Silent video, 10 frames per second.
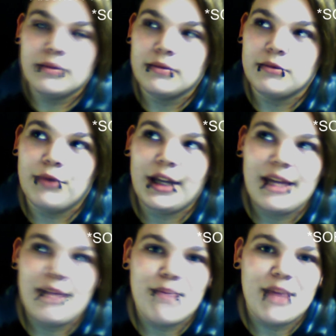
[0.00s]

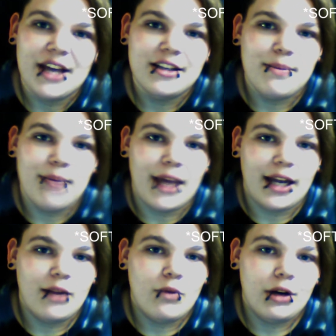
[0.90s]
Really big
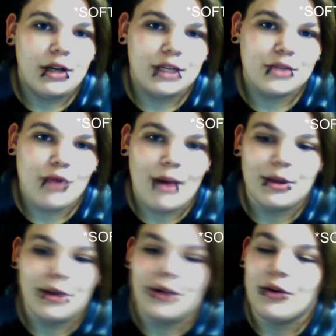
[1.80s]
debated one is
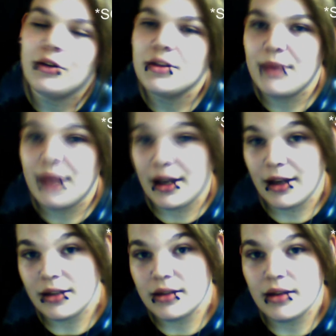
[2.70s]
ramen noodles,
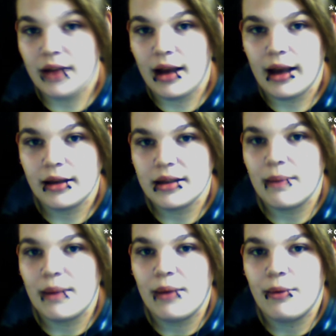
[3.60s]
because
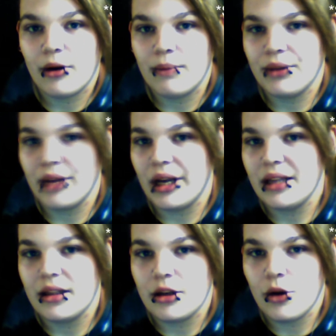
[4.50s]
some people complain
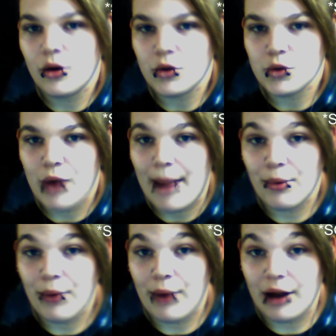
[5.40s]
that the noodles wrap
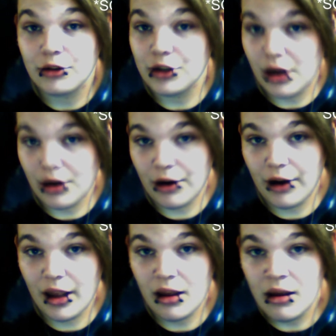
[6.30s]
around your tongue
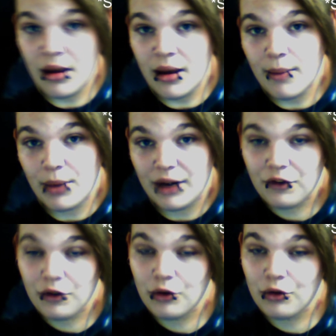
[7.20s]
ring, but
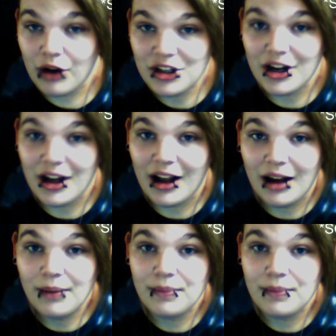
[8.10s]
if you crush it up,